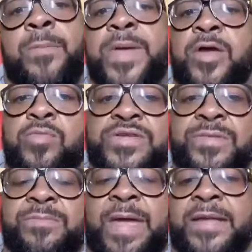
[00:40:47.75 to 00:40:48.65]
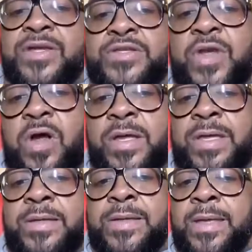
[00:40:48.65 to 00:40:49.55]
Me and him were sitting back there
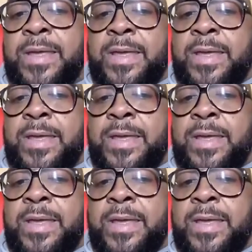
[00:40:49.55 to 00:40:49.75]
talking.